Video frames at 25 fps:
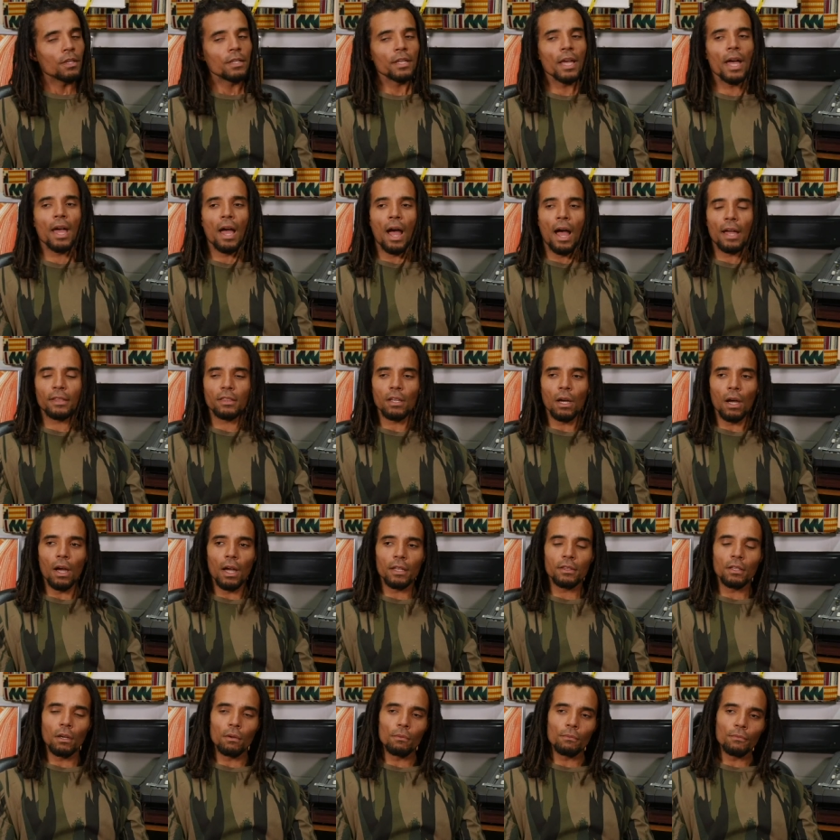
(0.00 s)
Yeah, I don't,
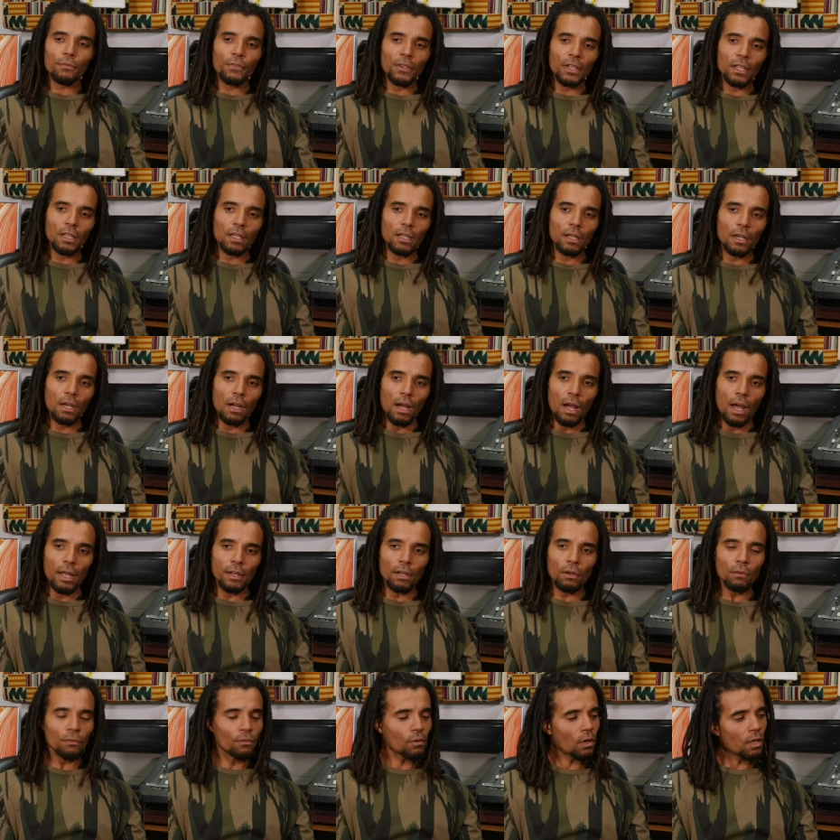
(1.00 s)
I don't think I
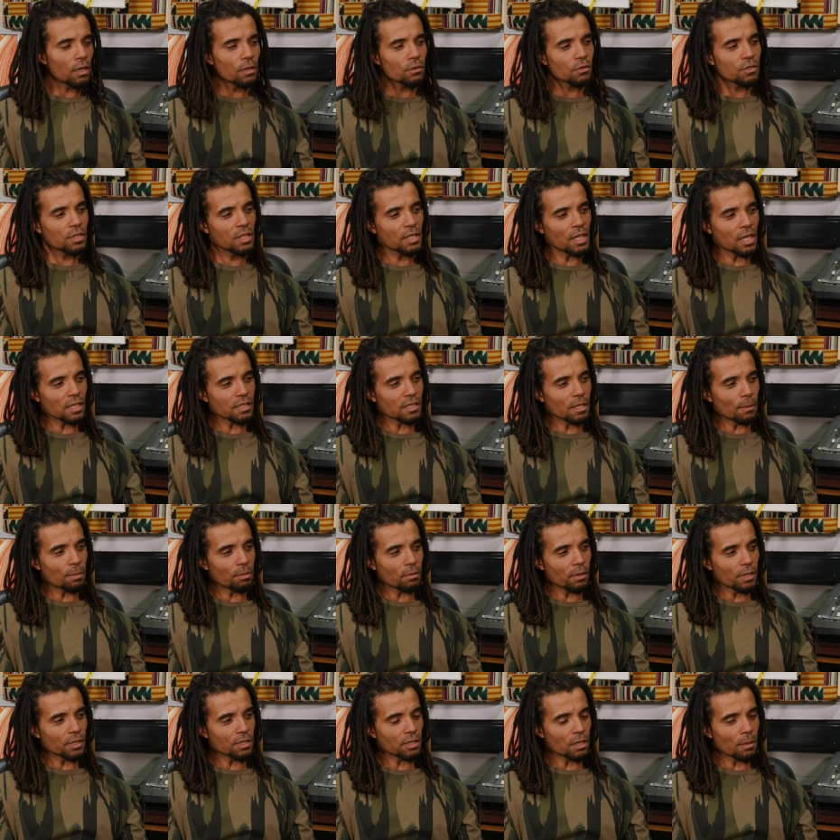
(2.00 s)
don't I don't see that
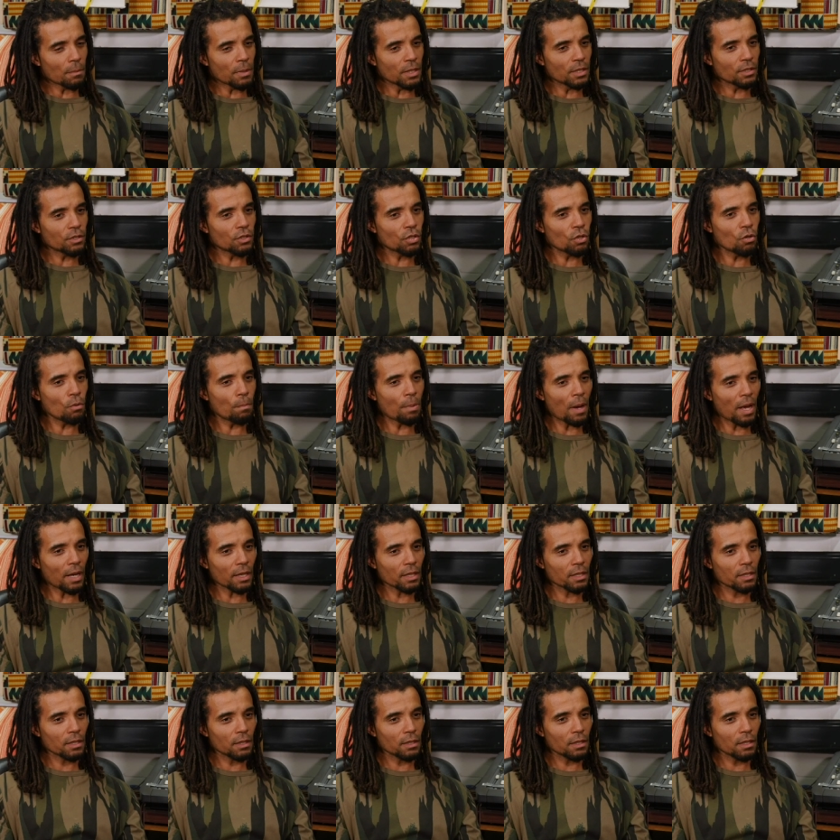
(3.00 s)
separation. I mean,
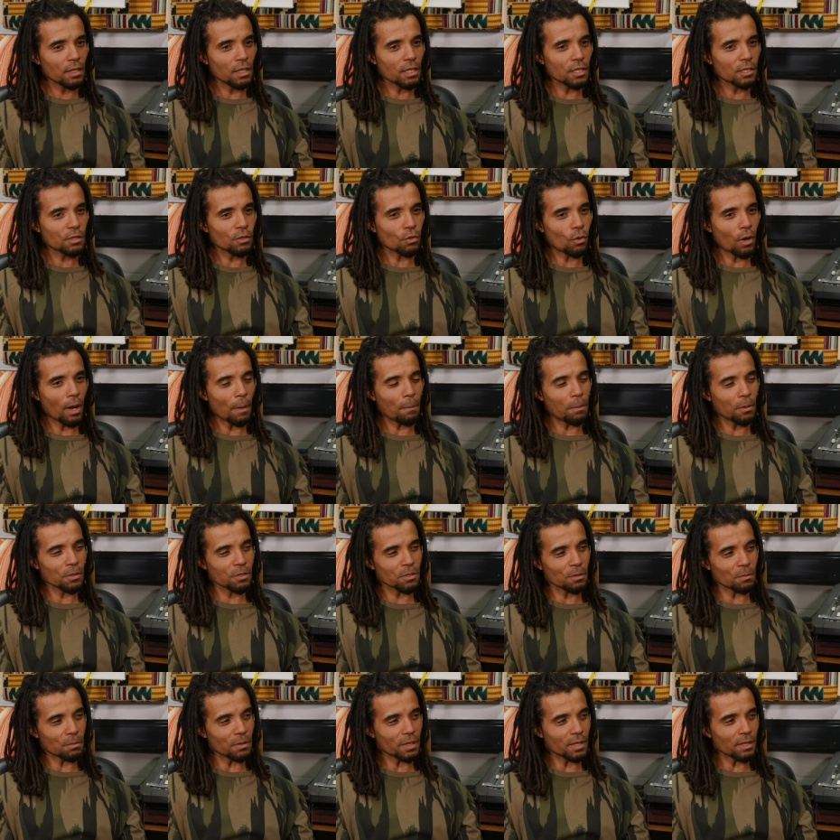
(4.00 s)
Tupac is quite
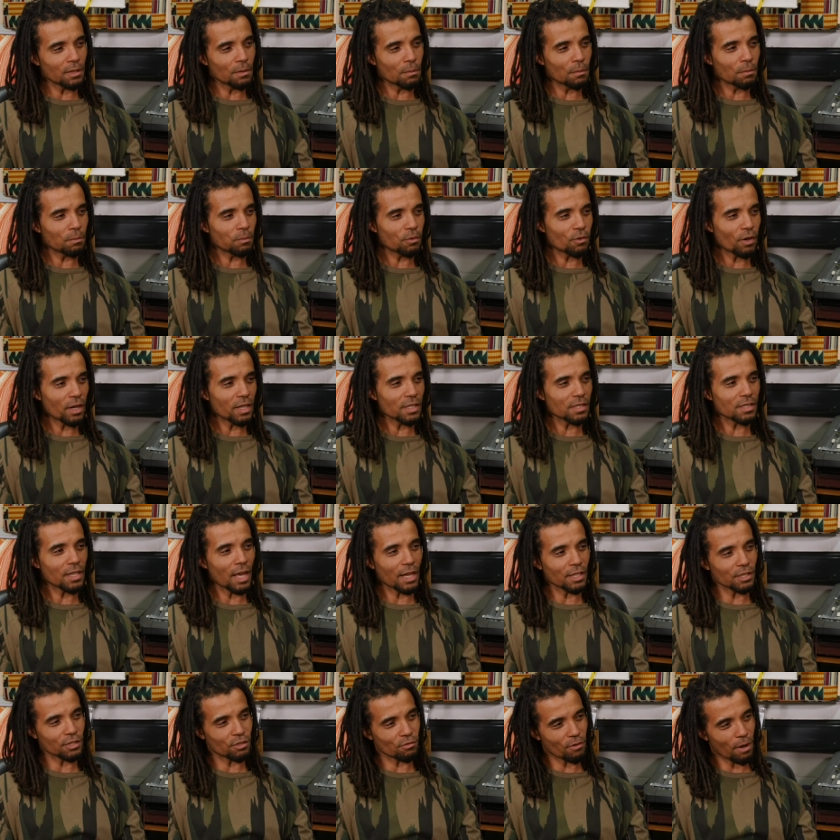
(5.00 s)
possibly the greatest
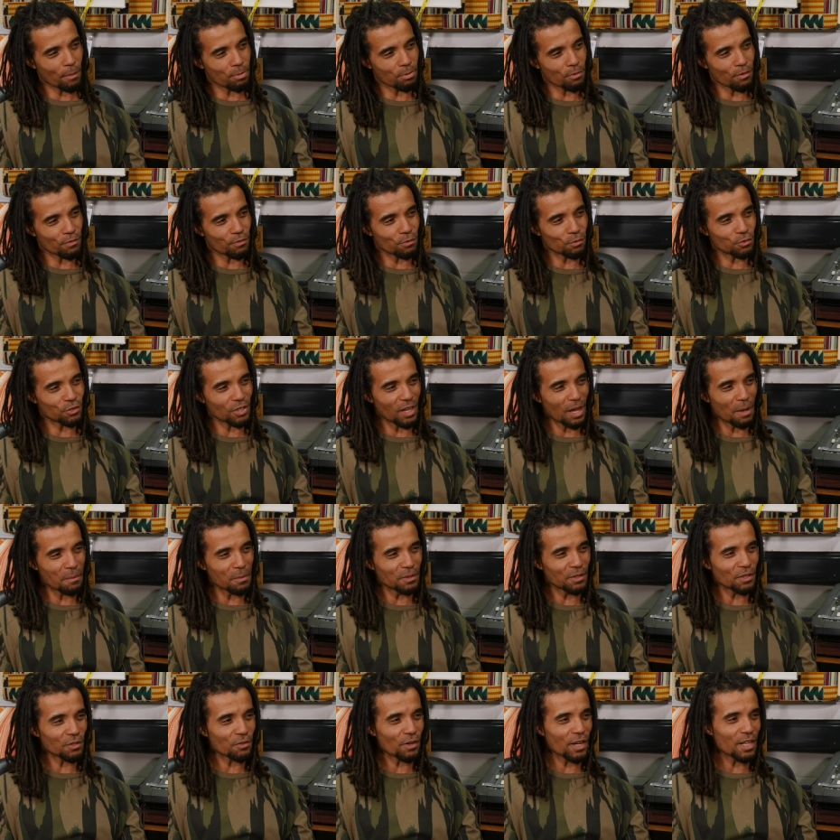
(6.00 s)
gangster rapper of all time
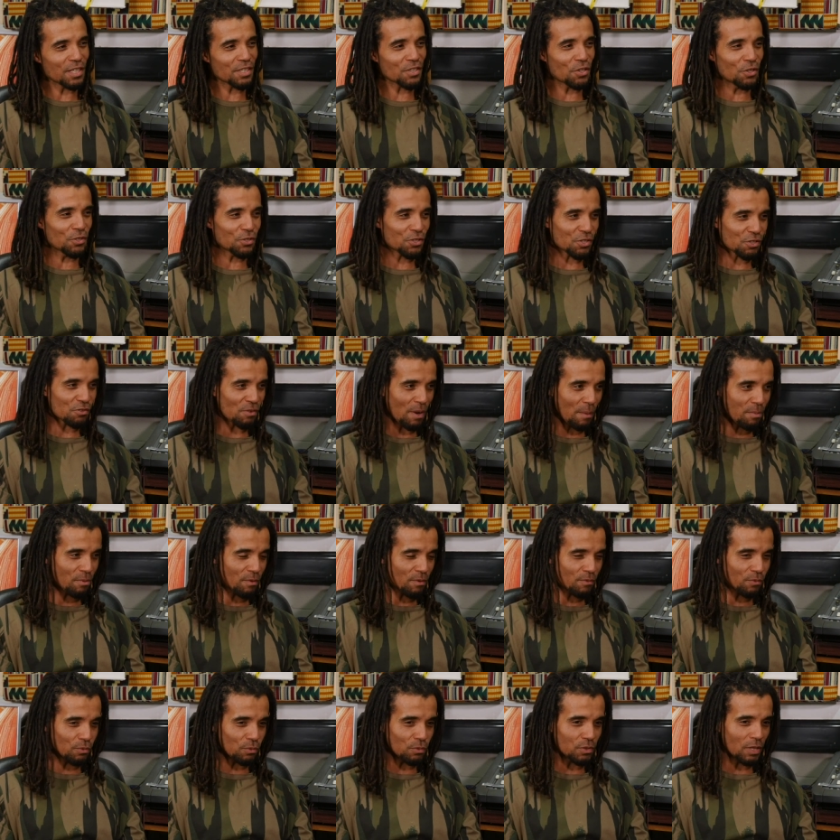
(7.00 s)
and the greatest conscious rapper
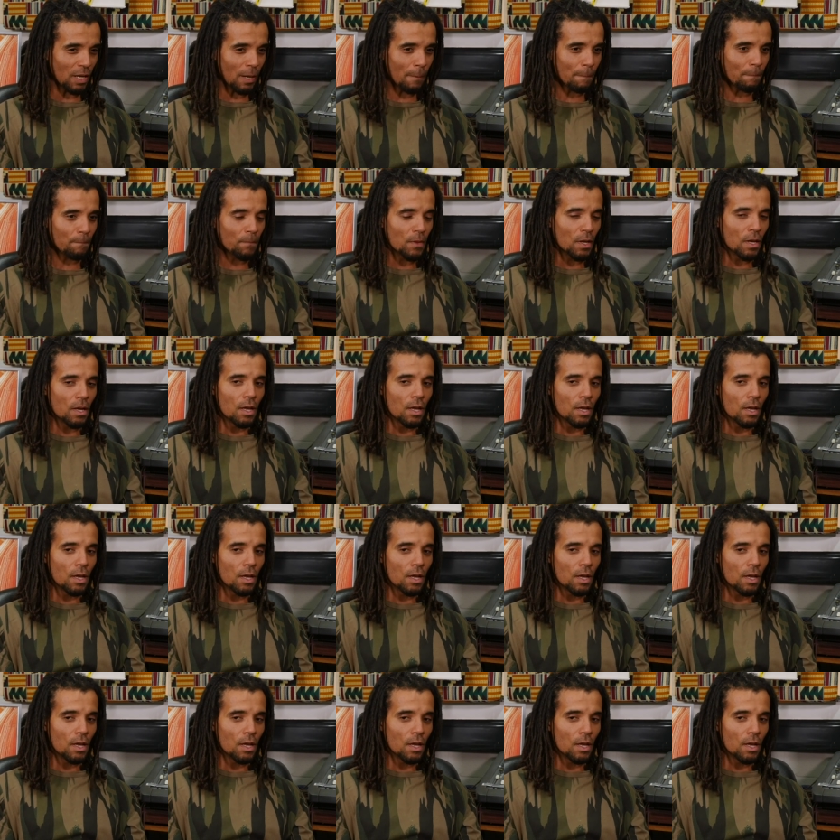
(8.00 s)
of all time.